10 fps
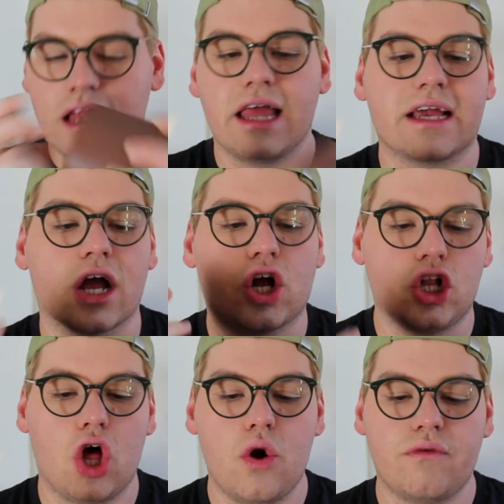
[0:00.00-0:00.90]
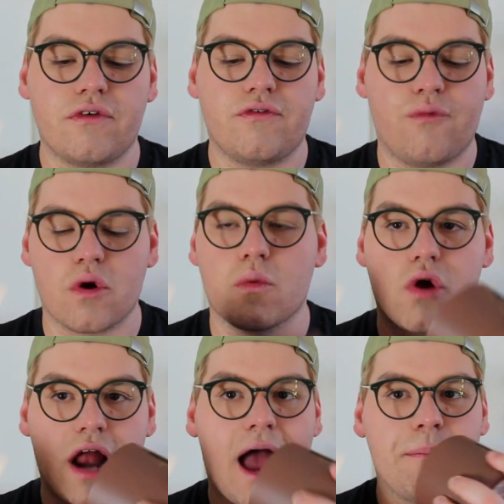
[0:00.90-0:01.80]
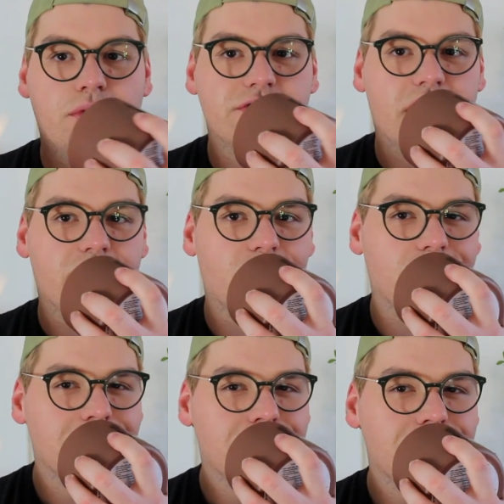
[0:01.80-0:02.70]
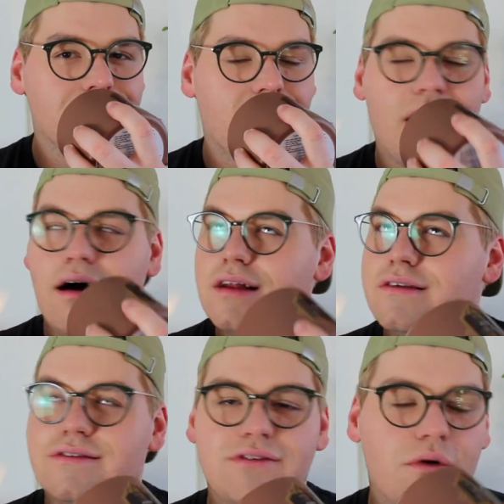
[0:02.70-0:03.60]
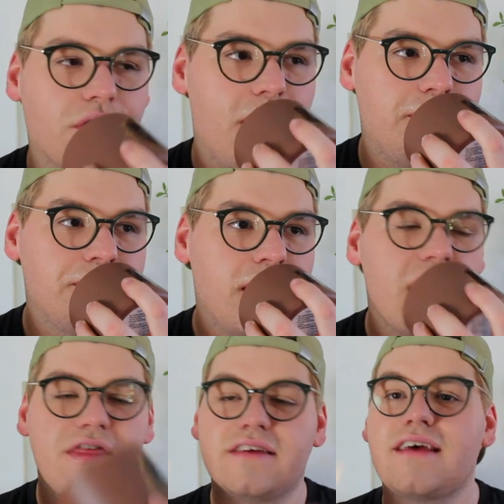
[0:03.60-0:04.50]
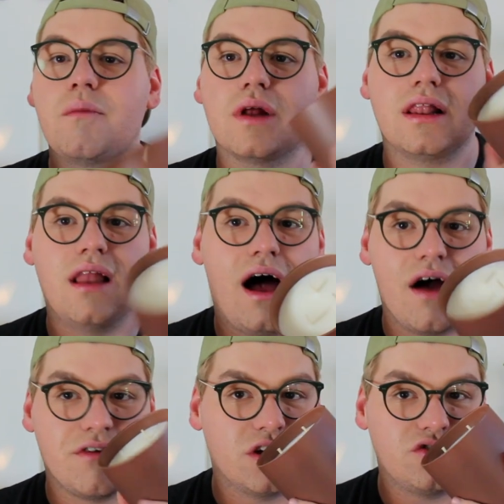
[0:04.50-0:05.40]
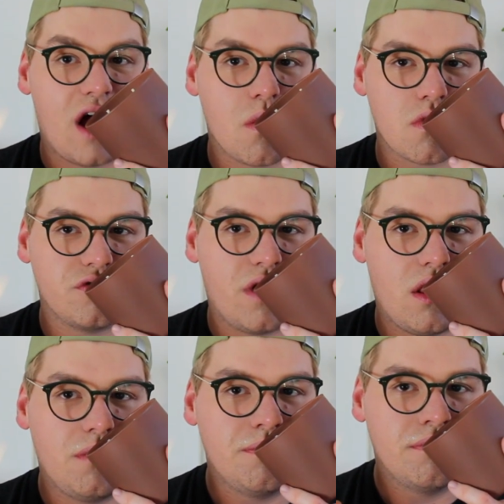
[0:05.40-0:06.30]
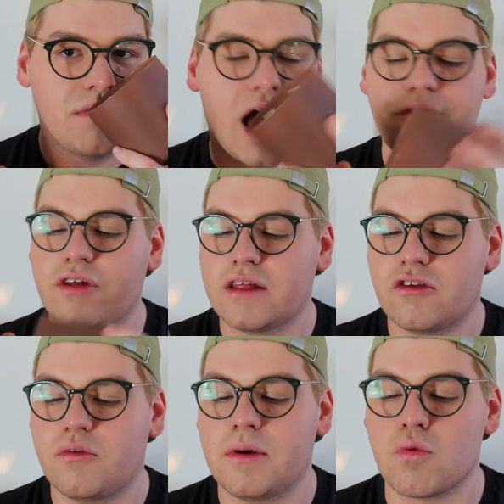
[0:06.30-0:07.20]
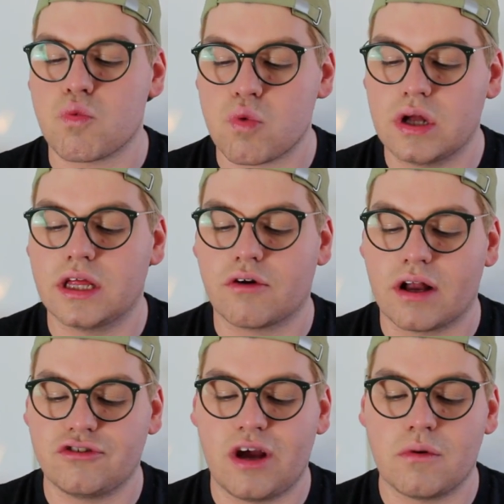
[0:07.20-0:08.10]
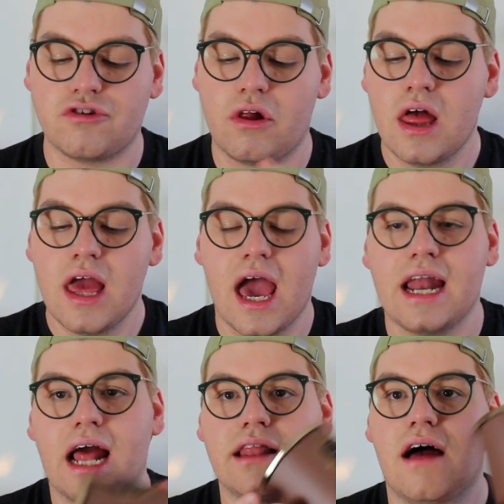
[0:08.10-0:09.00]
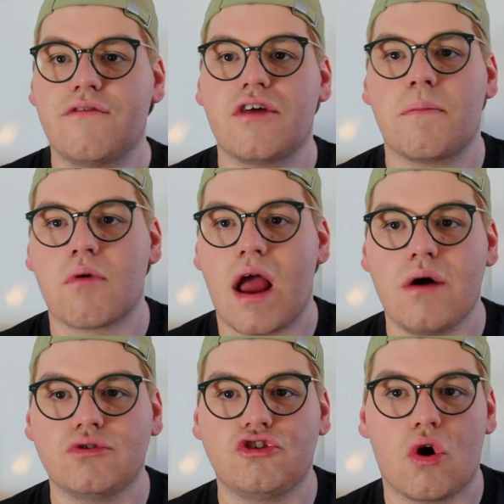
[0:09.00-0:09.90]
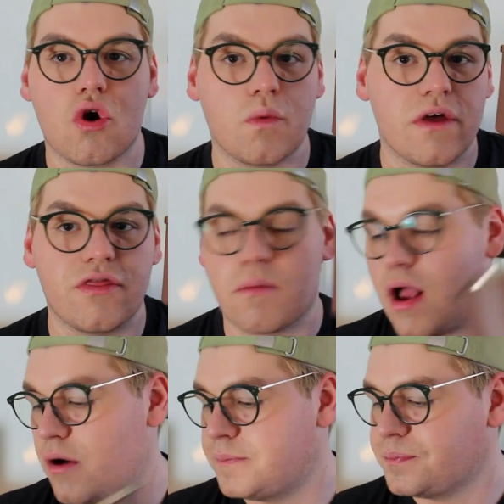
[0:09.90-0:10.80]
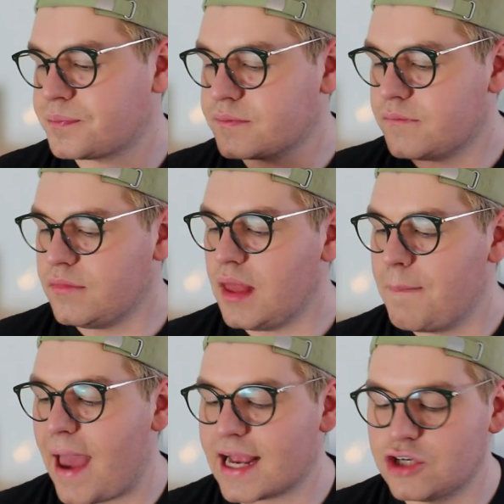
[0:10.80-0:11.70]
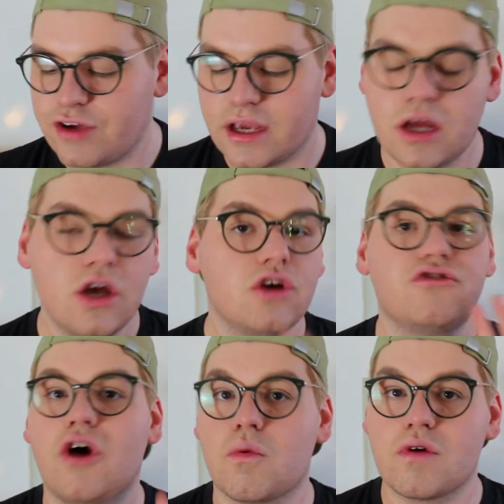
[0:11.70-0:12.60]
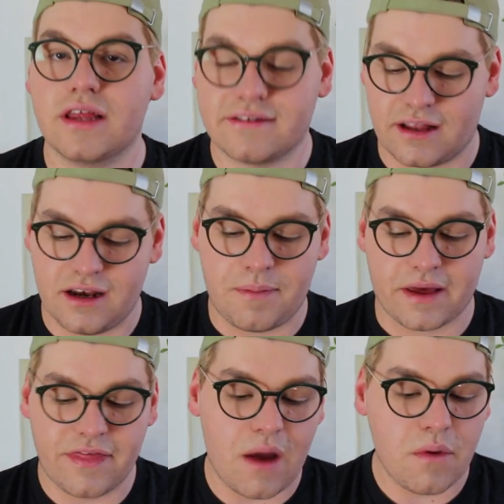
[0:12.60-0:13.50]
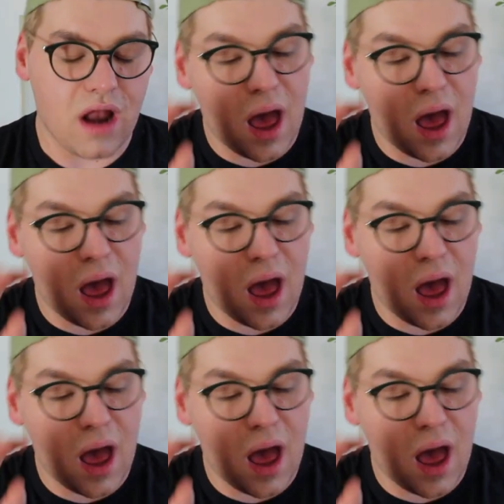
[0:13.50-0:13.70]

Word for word: like a clove-forward apple cider. Oh, it's so good. This I would love in a shower gel. I feel like this would be a really great shower gel, and I love the brown jar with the brown packaging, so really excited to pick that one